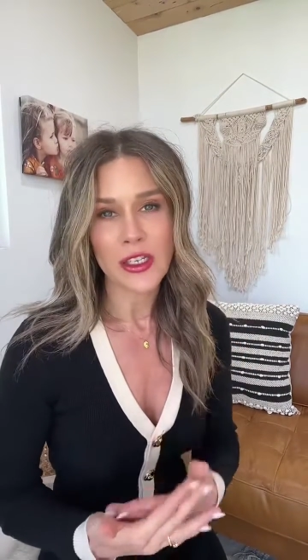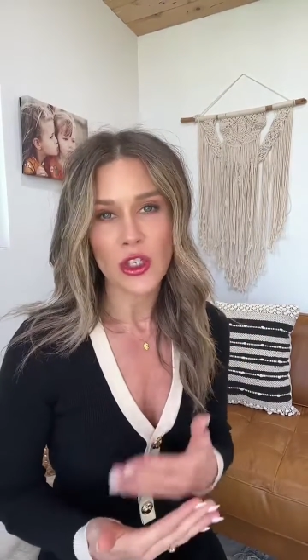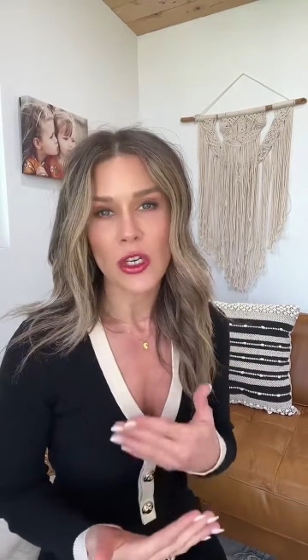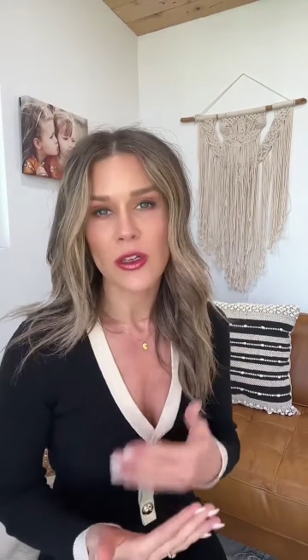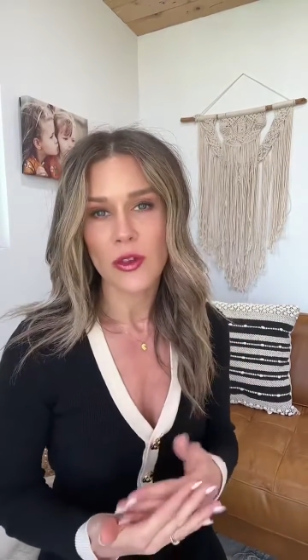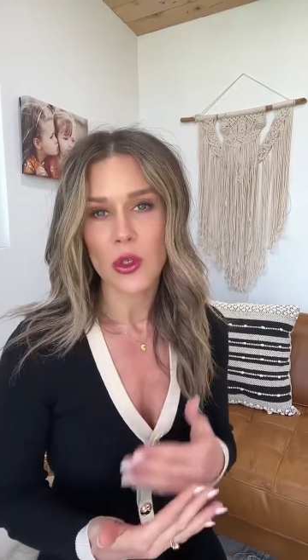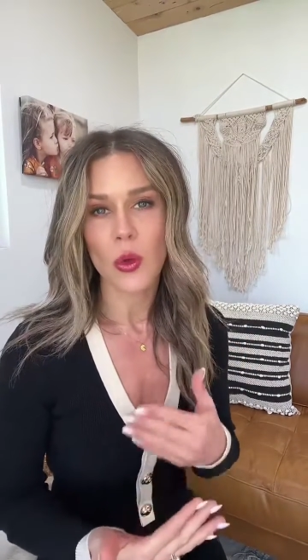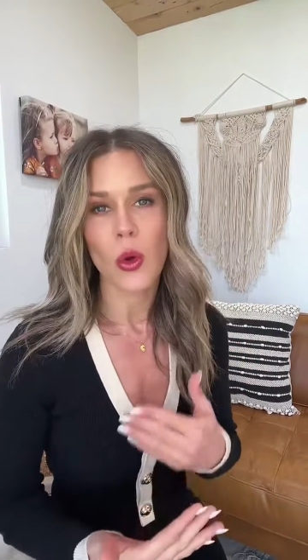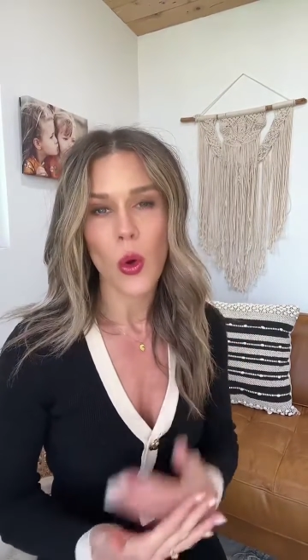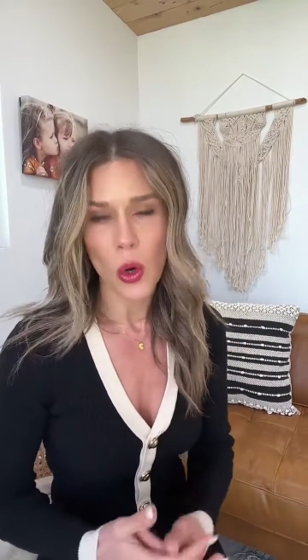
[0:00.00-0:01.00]
each
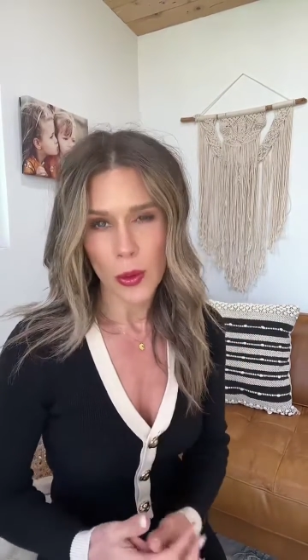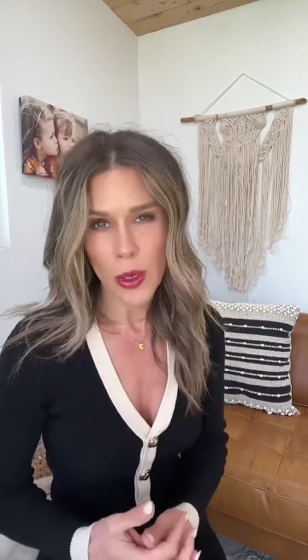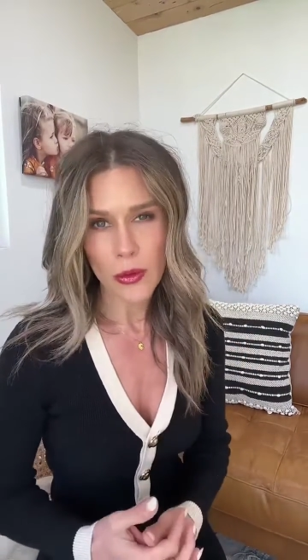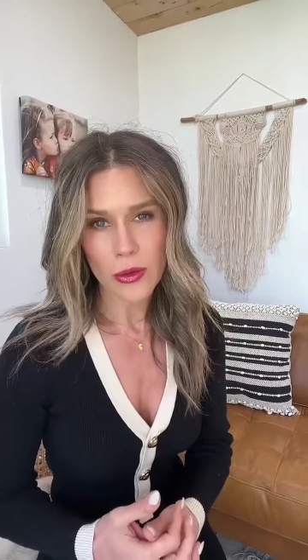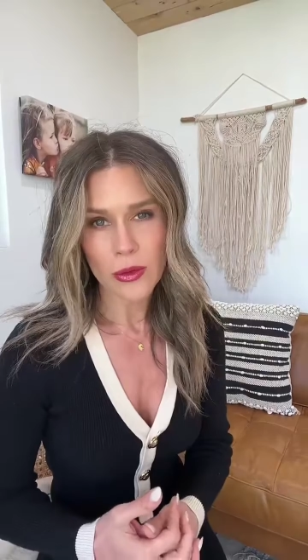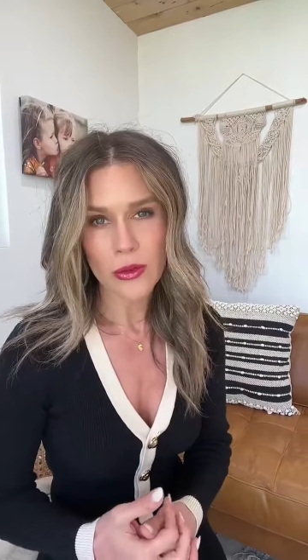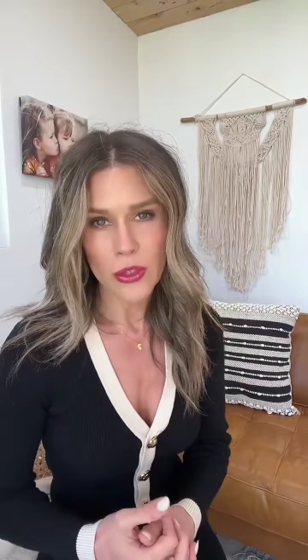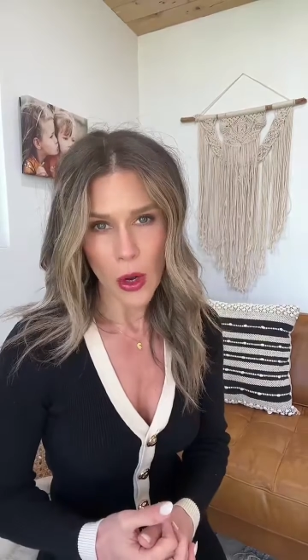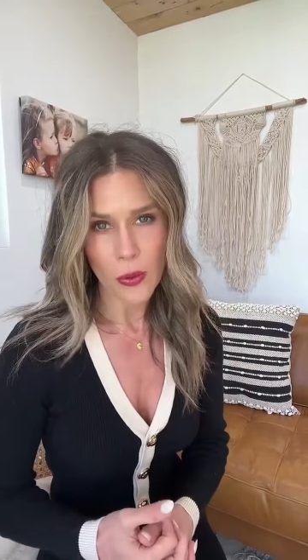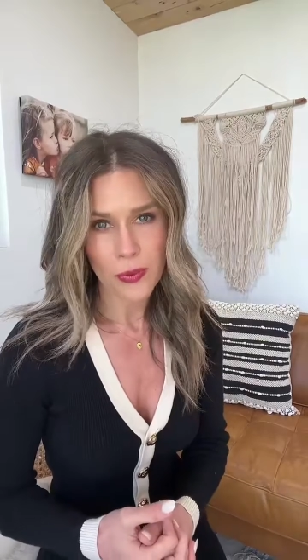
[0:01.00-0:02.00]
individual hormone.
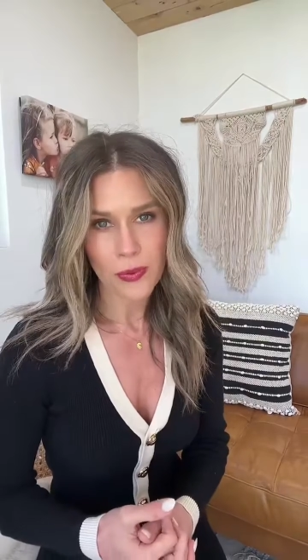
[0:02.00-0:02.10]
So